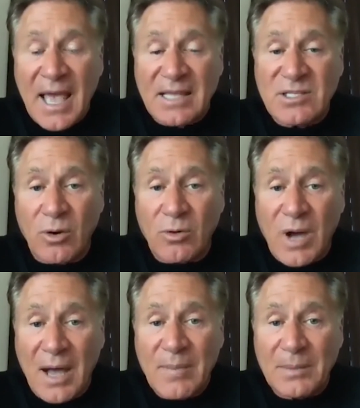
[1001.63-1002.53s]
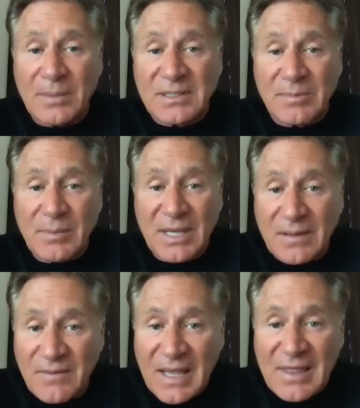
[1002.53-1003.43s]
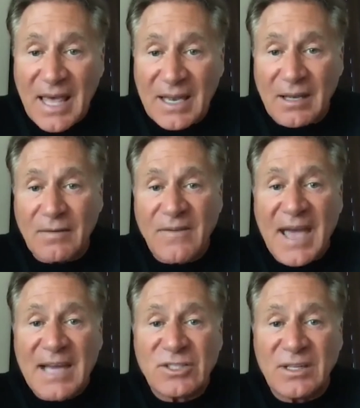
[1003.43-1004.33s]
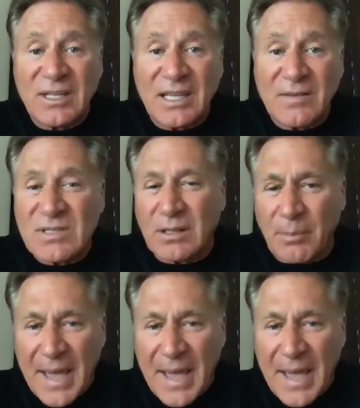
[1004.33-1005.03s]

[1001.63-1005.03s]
And so I'm able to maybe convey that in a fashion that gives a little